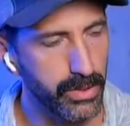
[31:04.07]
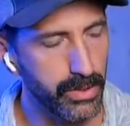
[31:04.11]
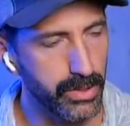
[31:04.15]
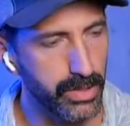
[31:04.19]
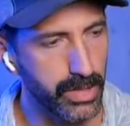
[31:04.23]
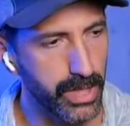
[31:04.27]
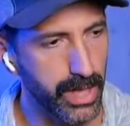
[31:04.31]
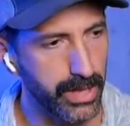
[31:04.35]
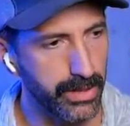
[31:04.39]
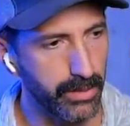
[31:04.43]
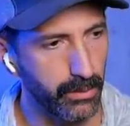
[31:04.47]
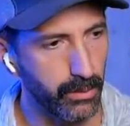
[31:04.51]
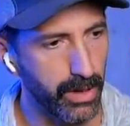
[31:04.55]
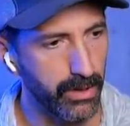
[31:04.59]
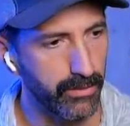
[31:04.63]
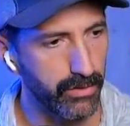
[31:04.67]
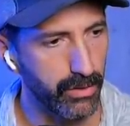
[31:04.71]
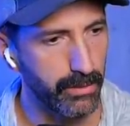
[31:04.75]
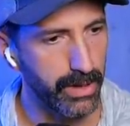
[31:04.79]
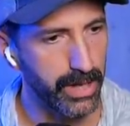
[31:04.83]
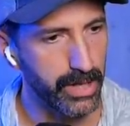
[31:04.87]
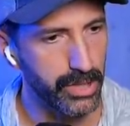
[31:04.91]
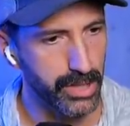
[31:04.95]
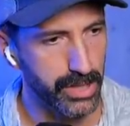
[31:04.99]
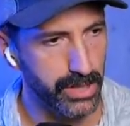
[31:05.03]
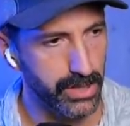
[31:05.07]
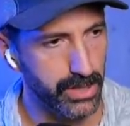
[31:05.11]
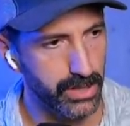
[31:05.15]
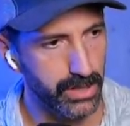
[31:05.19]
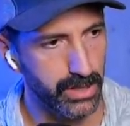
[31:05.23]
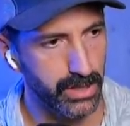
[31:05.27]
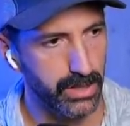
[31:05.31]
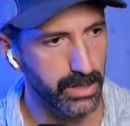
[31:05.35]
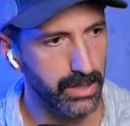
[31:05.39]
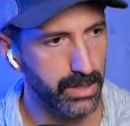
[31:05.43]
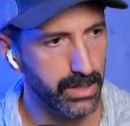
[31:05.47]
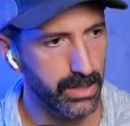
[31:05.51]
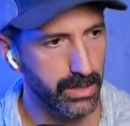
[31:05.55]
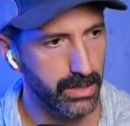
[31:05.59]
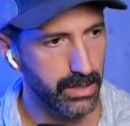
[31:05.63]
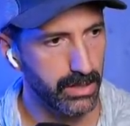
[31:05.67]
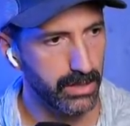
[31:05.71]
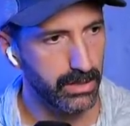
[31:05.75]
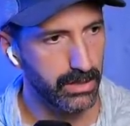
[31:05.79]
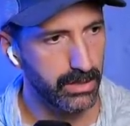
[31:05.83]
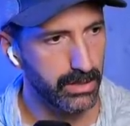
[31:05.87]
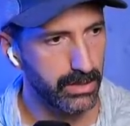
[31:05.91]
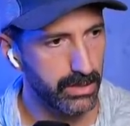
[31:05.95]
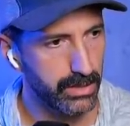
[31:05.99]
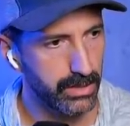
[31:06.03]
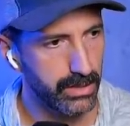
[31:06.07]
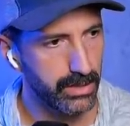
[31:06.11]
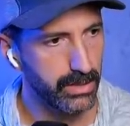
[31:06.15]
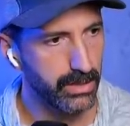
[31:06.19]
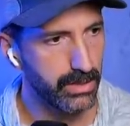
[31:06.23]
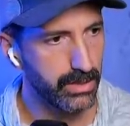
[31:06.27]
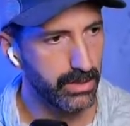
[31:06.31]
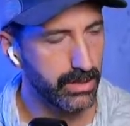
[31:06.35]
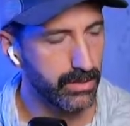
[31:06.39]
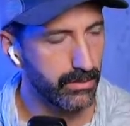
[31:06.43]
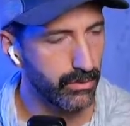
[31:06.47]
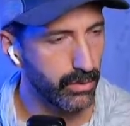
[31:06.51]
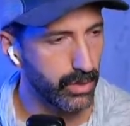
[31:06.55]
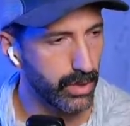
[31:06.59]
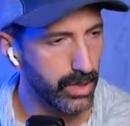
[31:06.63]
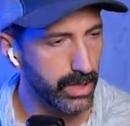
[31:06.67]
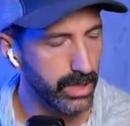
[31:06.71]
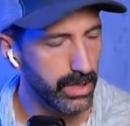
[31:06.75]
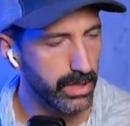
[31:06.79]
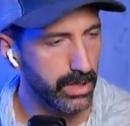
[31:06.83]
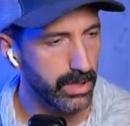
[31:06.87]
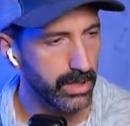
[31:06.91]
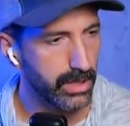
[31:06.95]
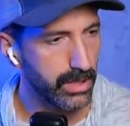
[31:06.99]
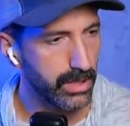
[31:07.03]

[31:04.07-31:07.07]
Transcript: you say the Reformation diverted?